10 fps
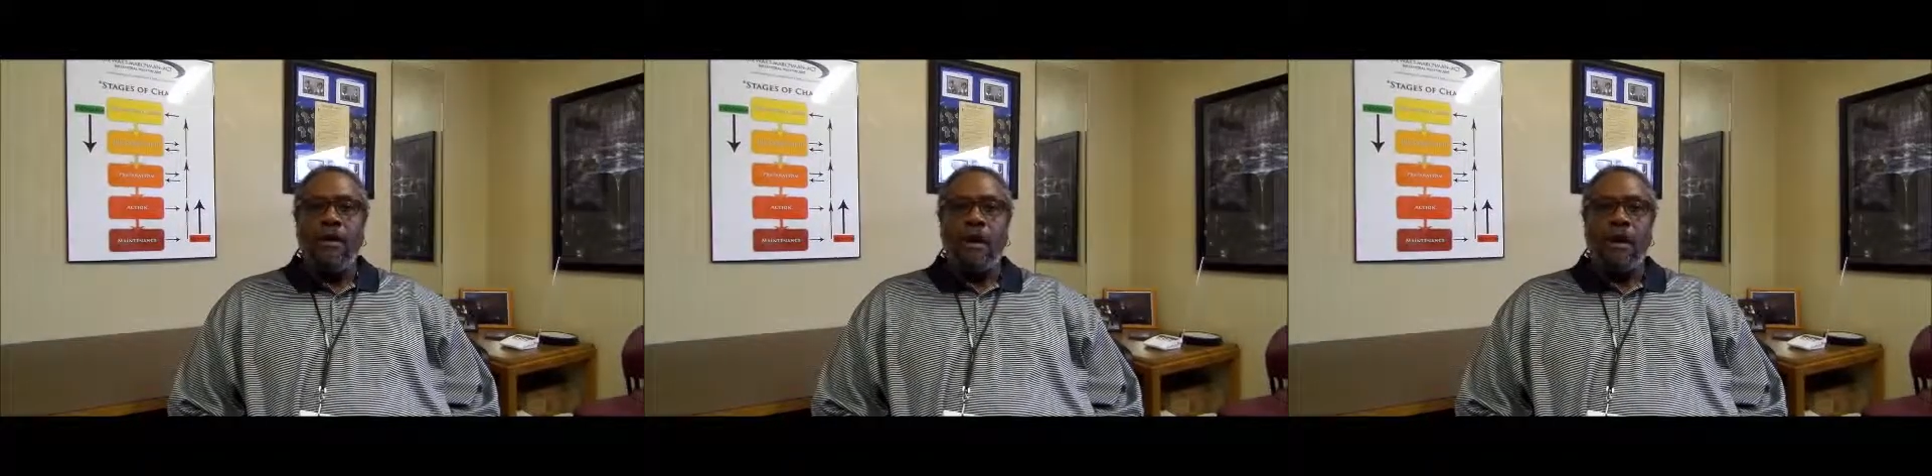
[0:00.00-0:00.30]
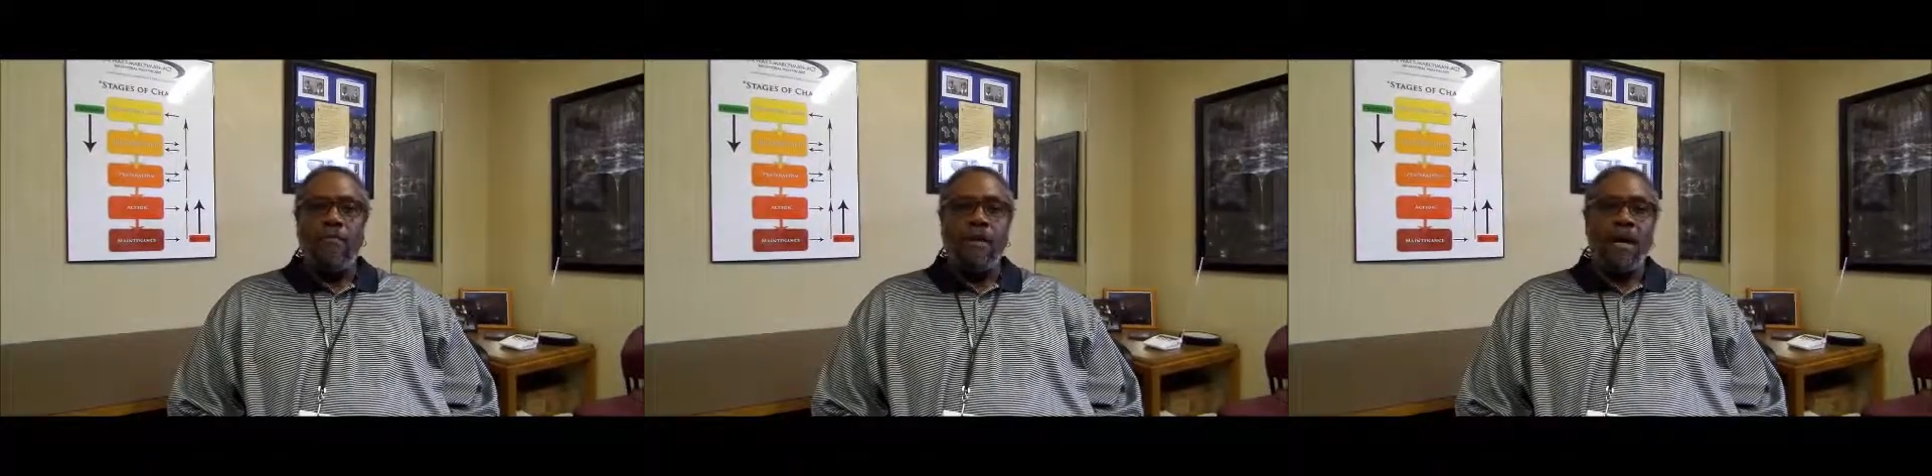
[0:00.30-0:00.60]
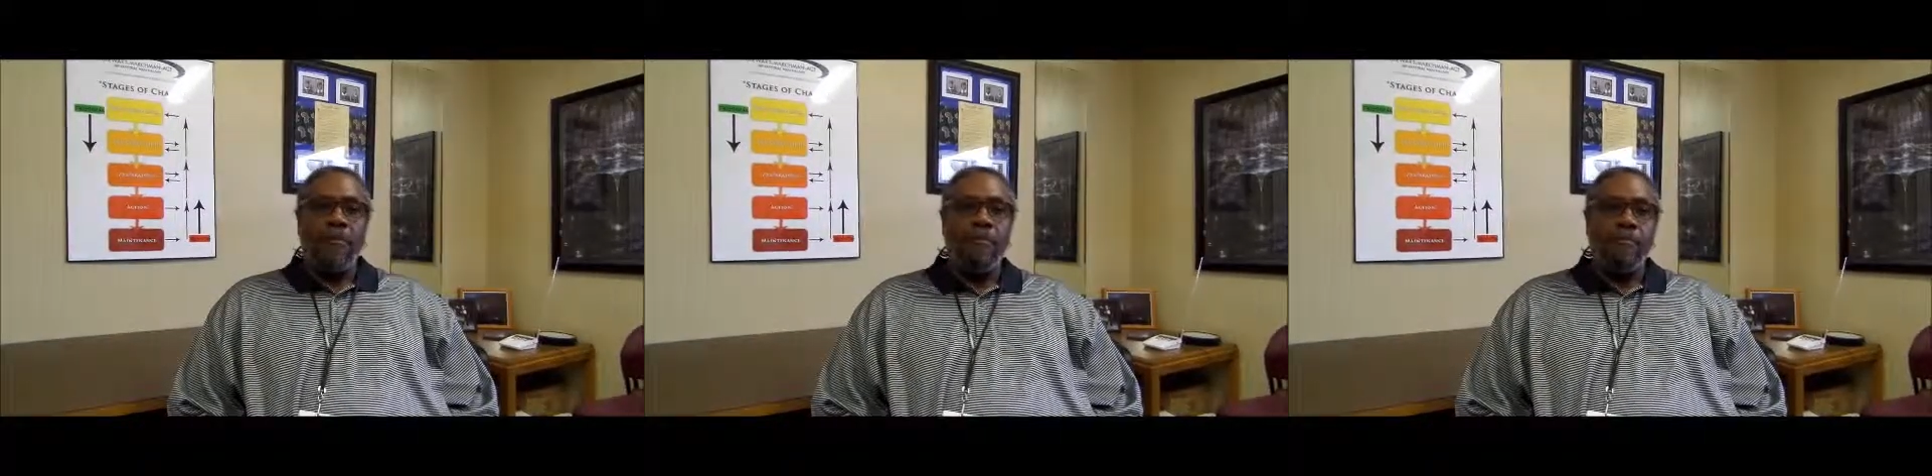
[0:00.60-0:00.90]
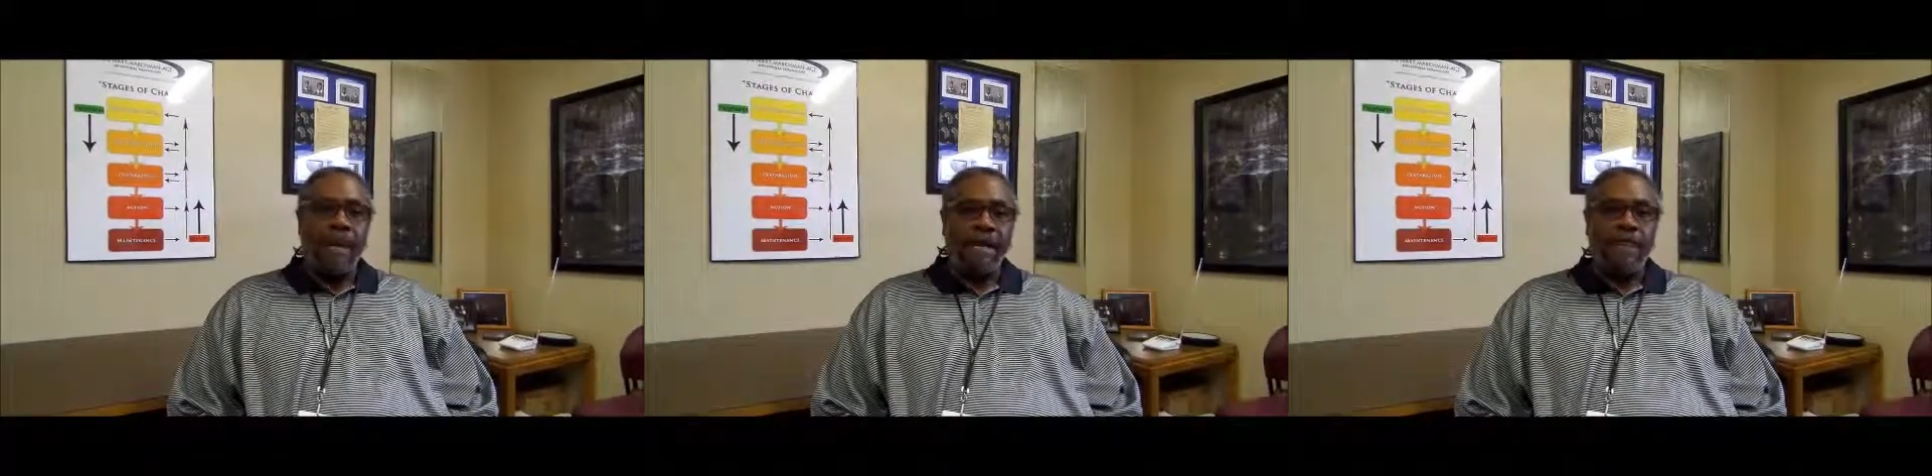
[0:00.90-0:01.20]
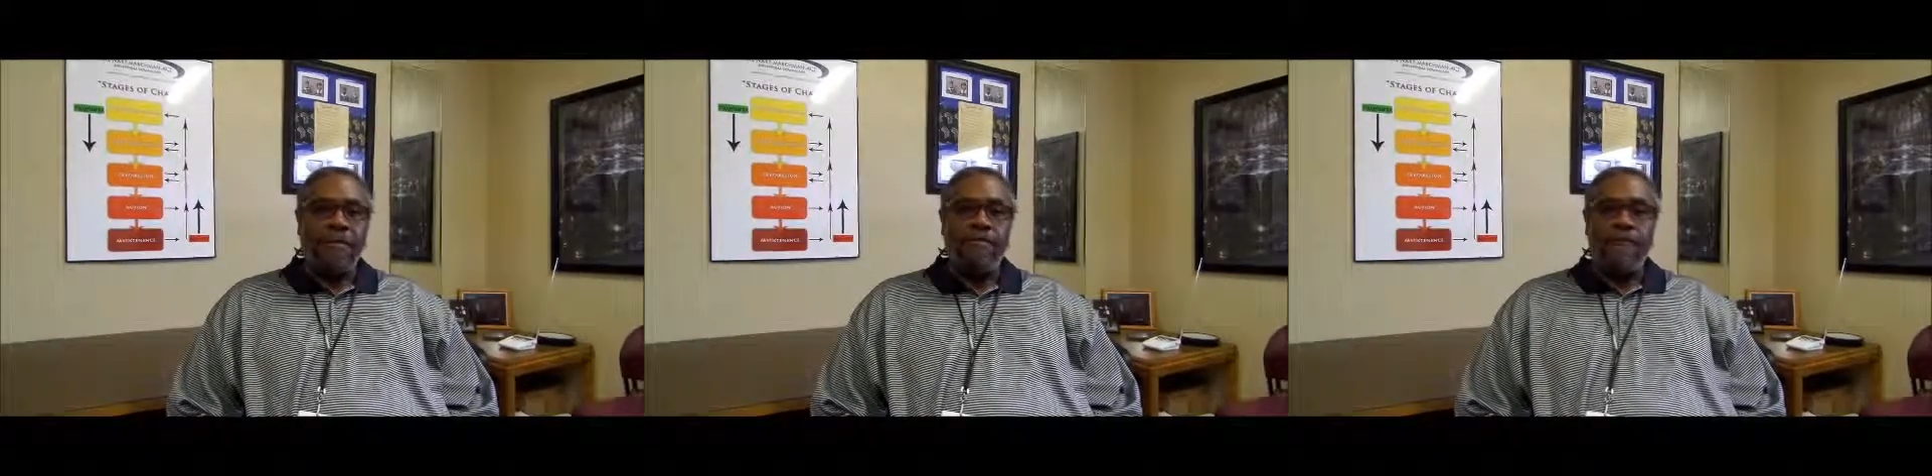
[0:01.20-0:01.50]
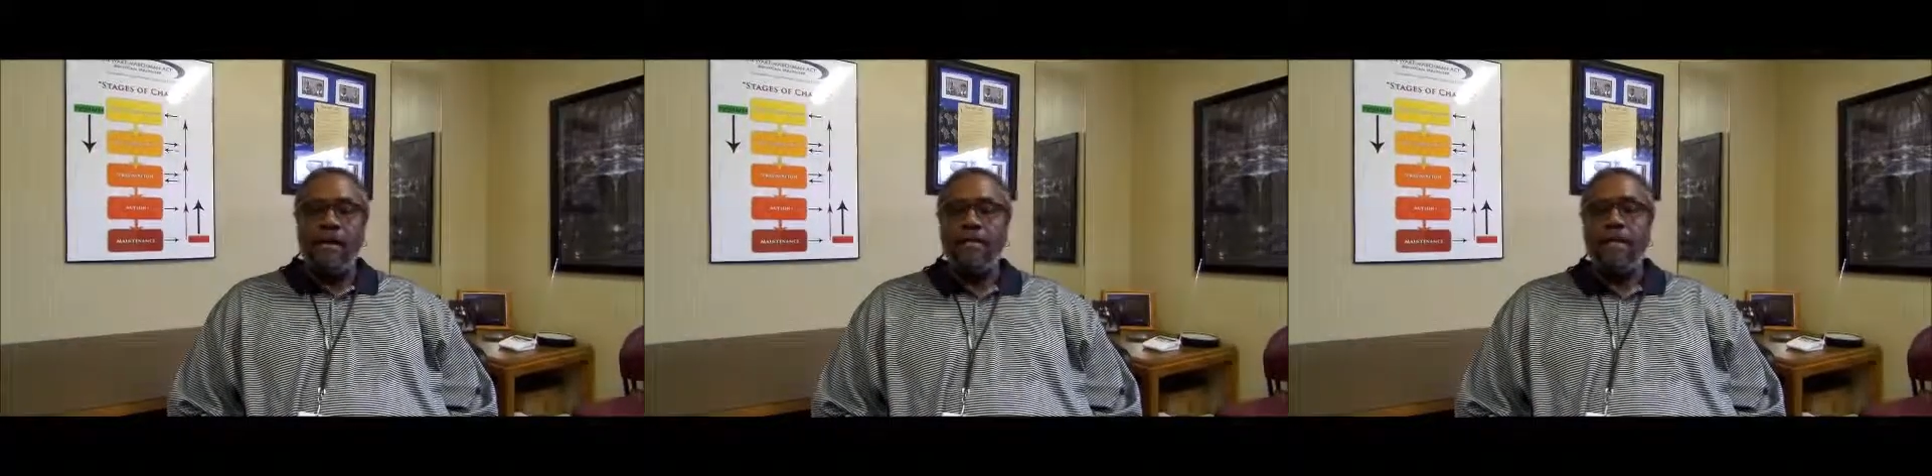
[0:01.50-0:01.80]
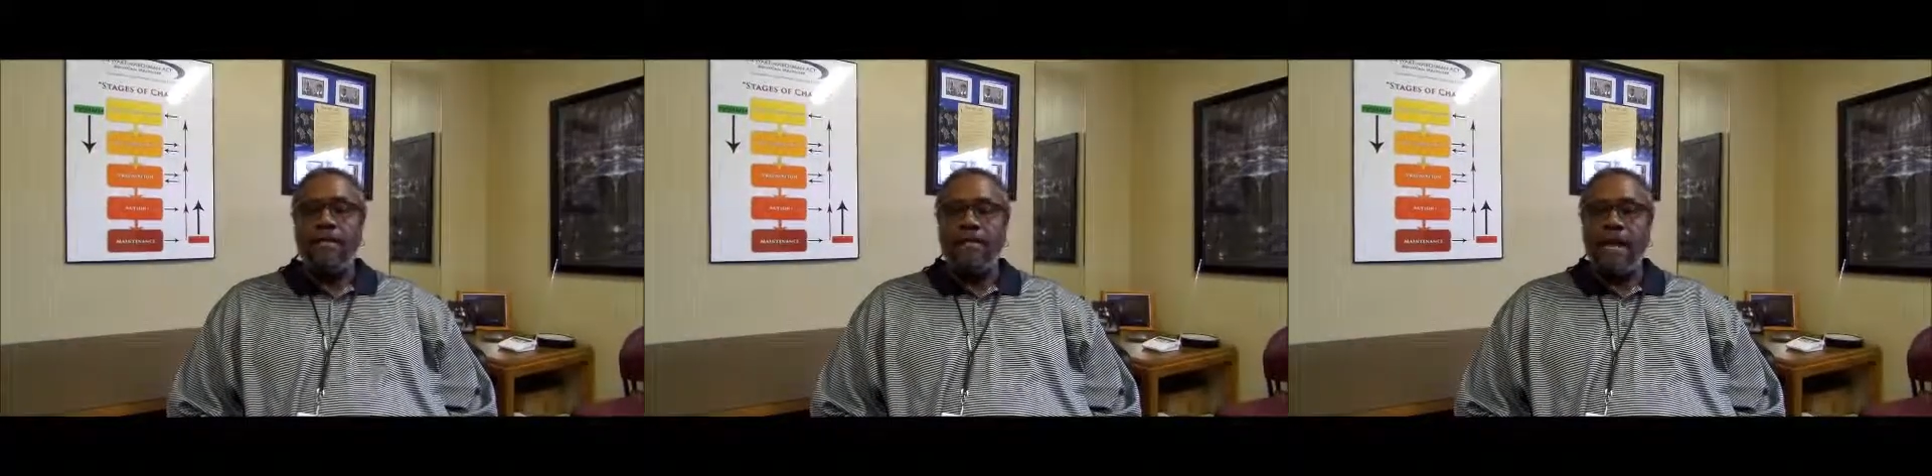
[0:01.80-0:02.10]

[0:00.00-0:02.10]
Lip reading: My base and foundation